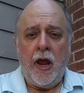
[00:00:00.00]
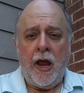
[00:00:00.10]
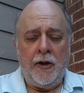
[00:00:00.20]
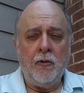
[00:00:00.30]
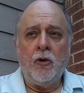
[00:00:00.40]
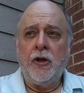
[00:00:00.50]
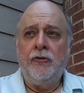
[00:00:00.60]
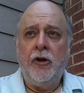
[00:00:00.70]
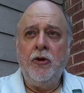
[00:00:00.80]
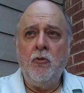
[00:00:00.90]
And it will
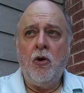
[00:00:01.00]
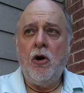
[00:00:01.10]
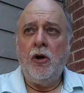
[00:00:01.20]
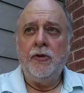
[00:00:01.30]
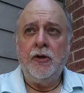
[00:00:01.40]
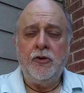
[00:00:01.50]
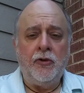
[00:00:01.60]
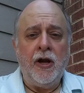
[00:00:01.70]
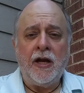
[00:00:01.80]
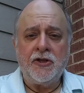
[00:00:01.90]
continue on into
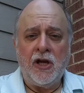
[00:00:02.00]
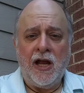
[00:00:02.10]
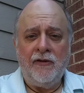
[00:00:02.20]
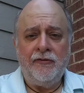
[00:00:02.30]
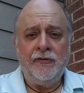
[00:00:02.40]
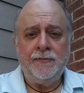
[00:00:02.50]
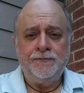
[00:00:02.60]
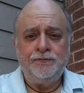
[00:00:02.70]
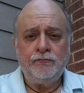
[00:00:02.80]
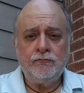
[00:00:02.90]
the next life,
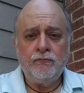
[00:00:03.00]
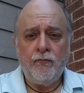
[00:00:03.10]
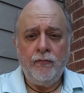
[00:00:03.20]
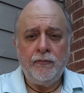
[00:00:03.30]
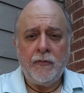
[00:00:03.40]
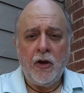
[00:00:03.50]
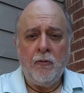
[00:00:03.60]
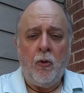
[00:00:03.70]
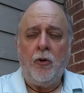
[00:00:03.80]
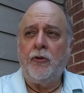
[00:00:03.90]

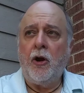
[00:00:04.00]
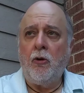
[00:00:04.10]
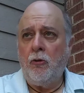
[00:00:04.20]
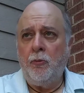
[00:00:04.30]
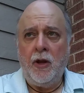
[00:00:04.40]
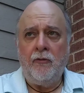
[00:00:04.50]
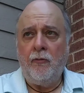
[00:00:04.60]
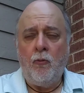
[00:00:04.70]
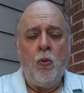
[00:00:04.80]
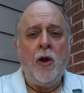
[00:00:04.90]
where there will be
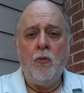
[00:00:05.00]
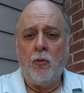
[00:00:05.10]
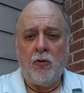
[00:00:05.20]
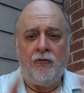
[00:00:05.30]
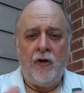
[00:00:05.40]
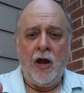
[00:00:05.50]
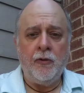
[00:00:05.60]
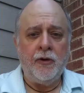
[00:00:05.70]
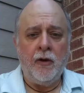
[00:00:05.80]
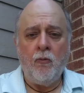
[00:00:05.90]
way more
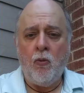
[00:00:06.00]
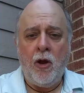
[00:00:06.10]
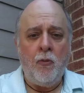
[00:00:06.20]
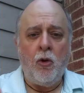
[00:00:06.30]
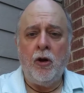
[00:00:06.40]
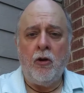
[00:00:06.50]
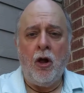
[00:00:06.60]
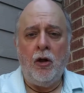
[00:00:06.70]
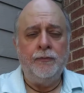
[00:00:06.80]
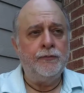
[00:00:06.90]
profound and way more
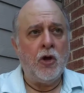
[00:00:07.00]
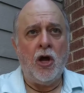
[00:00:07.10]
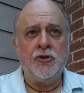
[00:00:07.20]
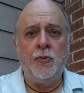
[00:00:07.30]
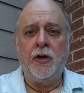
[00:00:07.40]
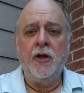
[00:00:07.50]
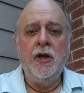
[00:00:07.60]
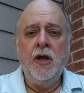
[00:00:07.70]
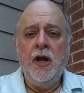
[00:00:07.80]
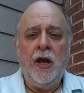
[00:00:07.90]
cosmic
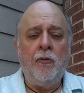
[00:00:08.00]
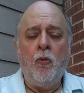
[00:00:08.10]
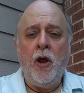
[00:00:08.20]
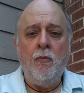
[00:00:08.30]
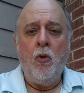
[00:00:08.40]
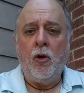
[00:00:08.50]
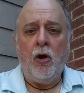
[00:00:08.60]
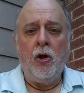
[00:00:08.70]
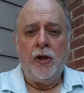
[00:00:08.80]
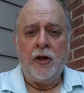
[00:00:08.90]
and way more
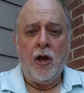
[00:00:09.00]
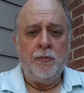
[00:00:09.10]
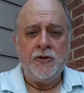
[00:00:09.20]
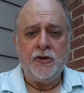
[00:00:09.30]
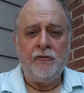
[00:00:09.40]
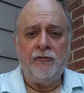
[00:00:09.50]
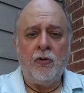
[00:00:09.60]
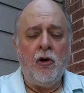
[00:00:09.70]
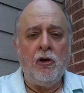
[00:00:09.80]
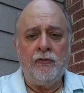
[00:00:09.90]
all-encompassing
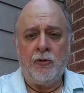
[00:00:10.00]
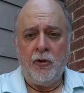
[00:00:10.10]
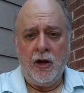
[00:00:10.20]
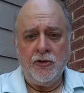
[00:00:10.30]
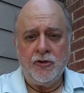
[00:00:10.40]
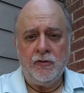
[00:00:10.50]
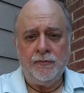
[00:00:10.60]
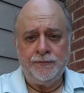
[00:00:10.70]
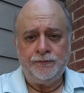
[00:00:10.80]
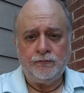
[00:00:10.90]
for all of creation,
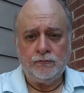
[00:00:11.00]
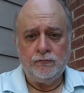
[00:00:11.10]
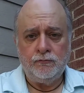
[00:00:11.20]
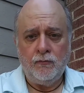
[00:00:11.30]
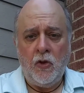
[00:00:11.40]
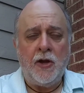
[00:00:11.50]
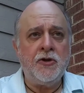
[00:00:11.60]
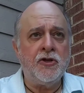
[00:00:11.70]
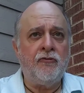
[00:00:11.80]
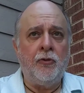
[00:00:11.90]
not
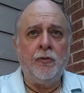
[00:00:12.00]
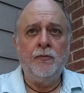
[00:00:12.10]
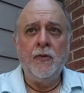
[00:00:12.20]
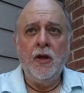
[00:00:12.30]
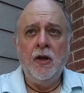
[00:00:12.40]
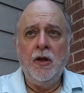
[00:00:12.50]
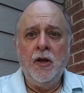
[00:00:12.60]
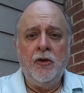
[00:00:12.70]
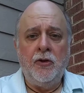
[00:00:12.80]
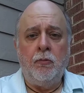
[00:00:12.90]
just for
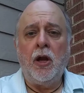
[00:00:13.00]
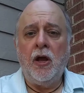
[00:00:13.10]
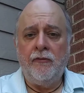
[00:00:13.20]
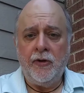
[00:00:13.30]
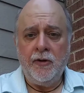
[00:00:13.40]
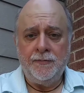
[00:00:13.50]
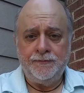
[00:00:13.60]
the beloved.